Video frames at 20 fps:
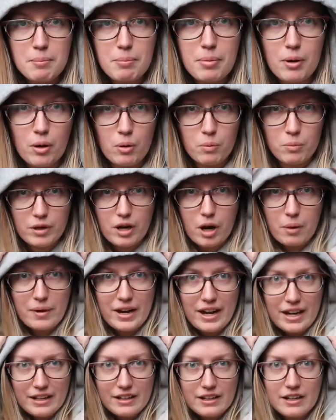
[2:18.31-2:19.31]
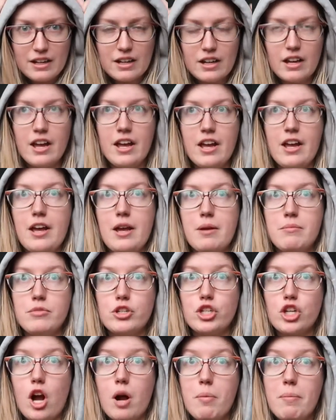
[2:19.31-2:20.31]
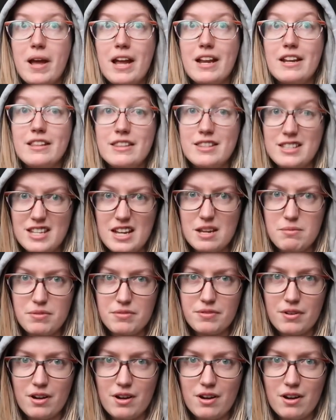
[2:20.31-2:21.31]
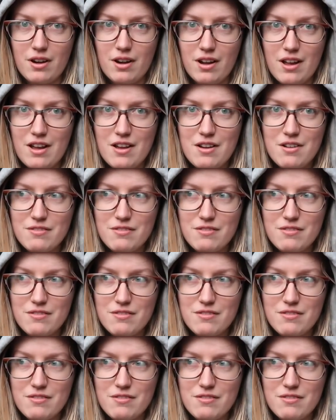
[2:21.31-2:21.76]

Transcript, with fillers: but we're going um, shopping the day before